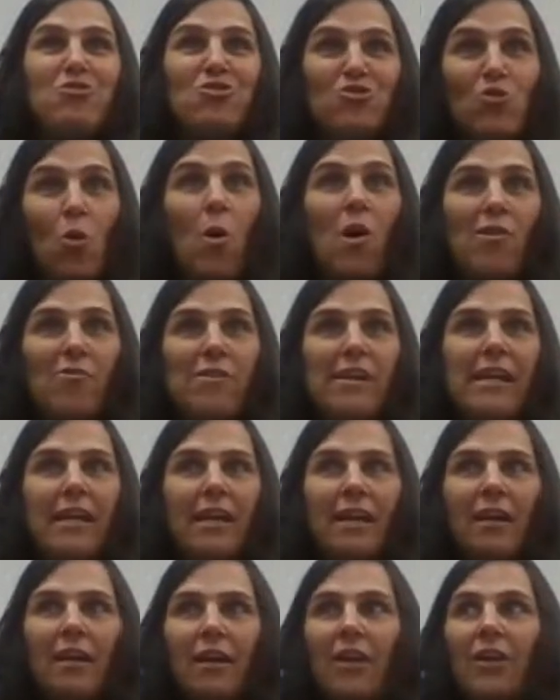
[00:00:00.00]
that same
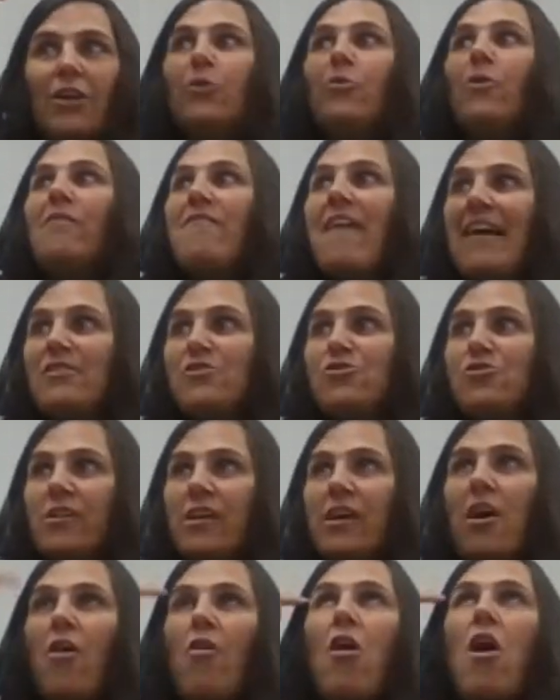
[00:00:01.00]
story, you
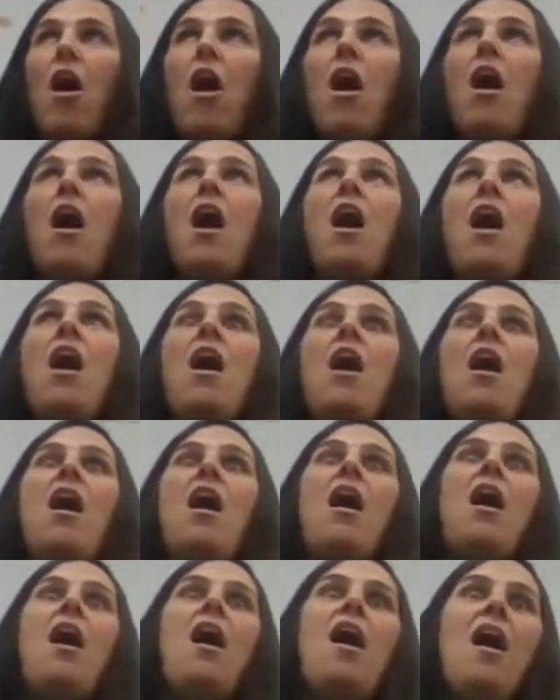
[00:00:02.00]
eventually go,
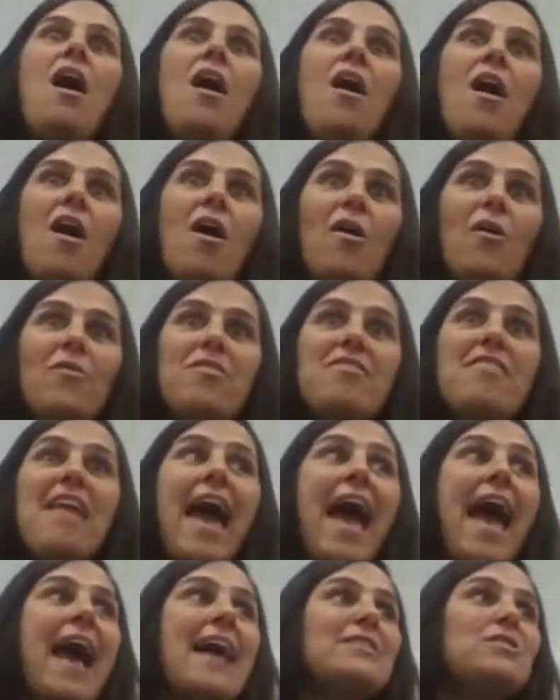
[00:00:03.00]

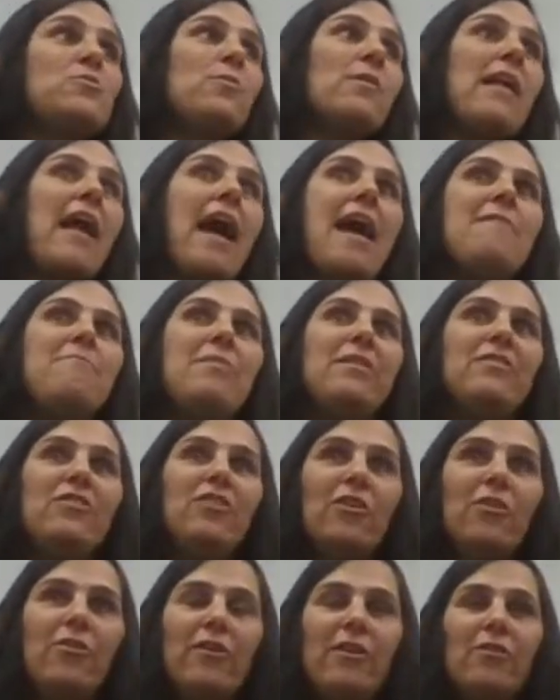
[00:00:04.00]
oh, that's what
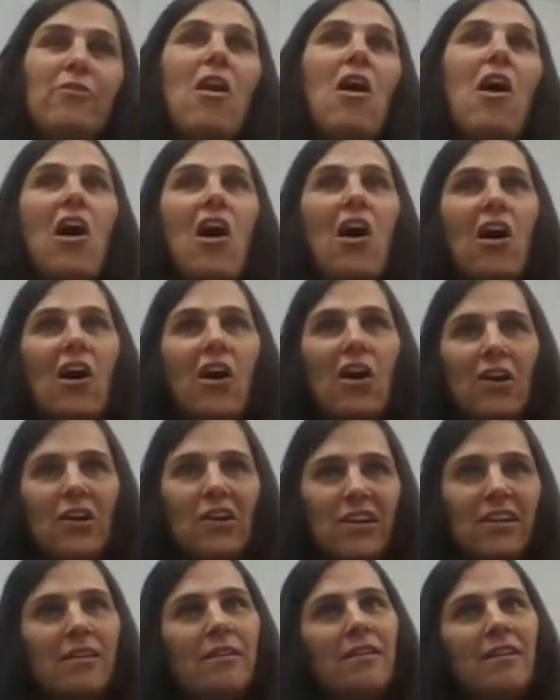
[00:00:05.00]
I've been doing
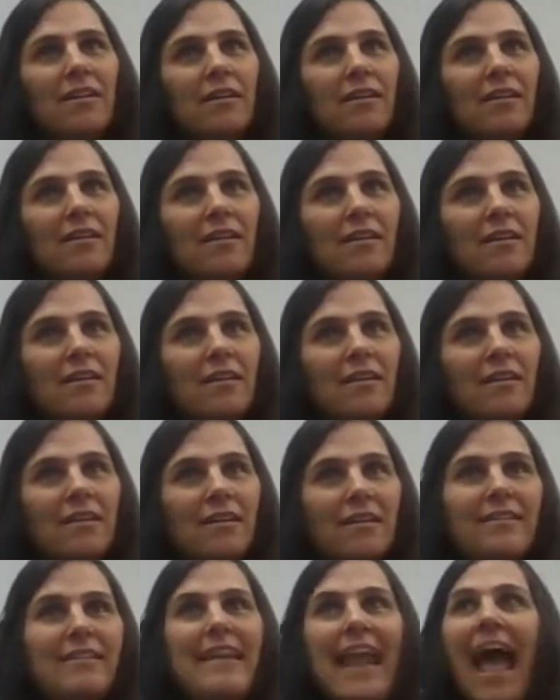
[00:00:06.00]
wrong.
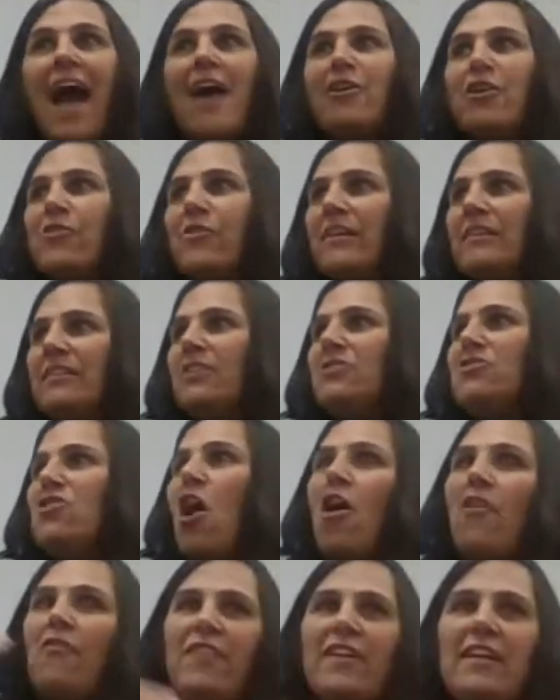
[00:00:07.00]
Now
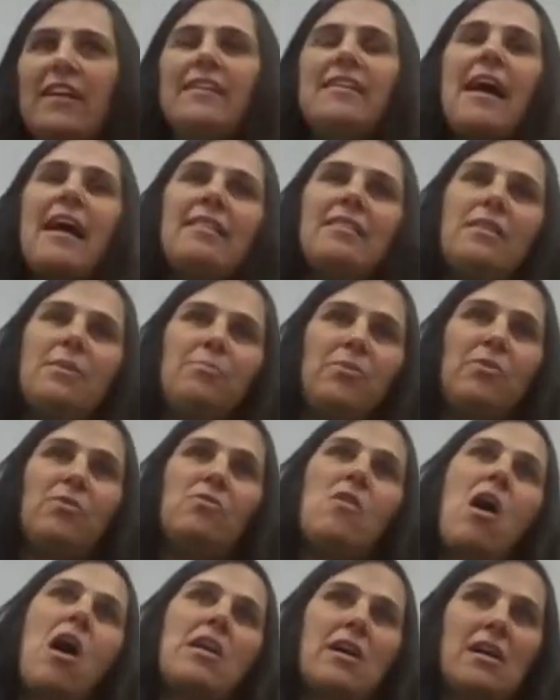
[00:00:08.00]
you're at the dolphin and
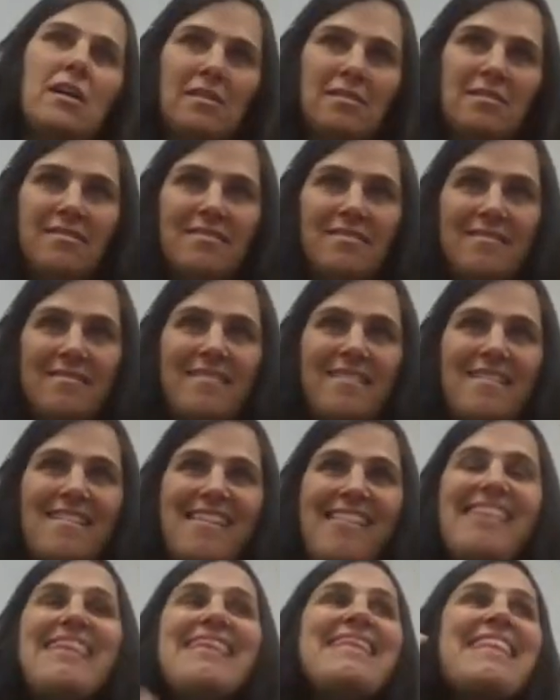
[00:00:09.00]
not the piranha.
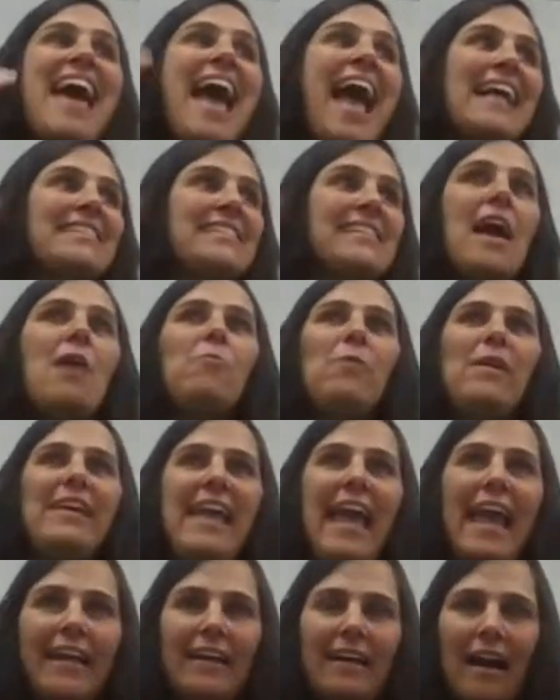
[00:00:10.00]

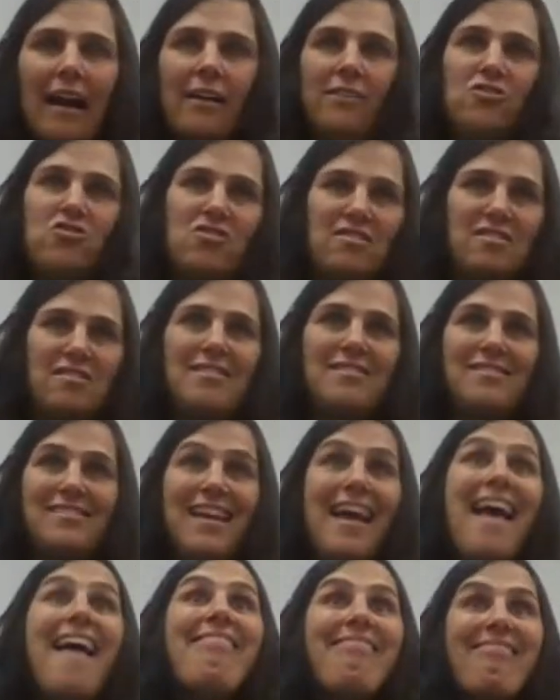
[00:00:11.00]
That's how we gain
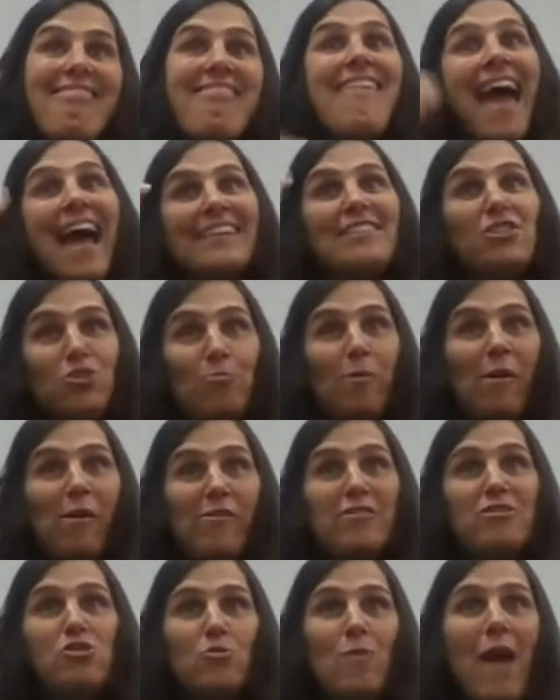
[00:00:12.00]
consciousness.
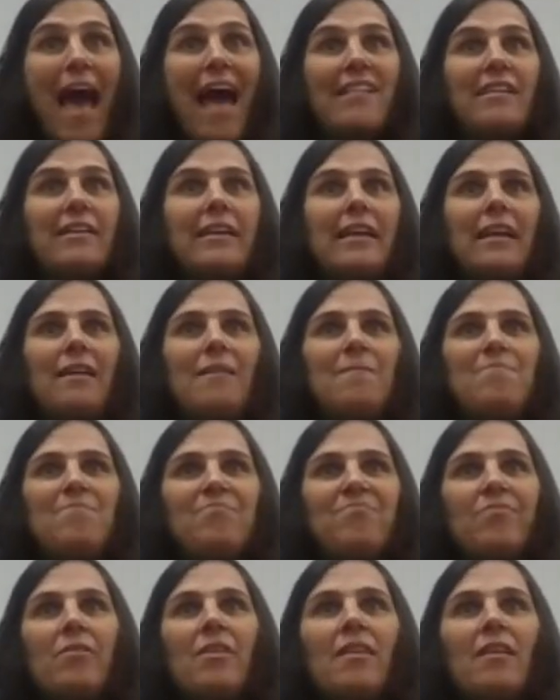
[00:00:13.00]
That's
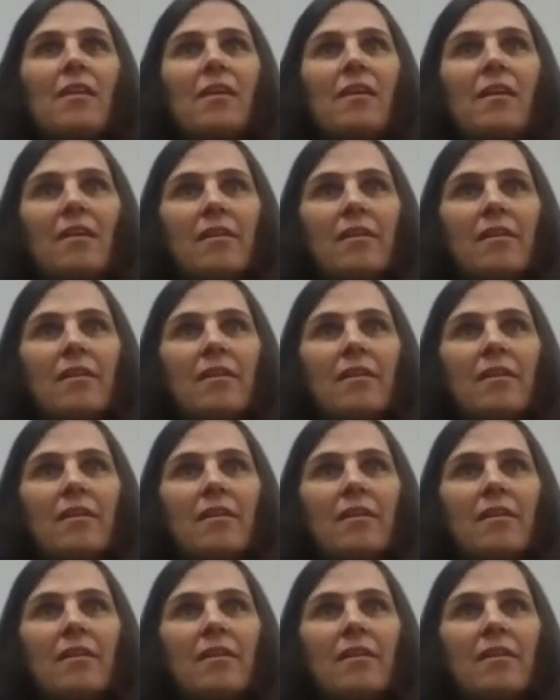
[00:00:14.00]
spirituality.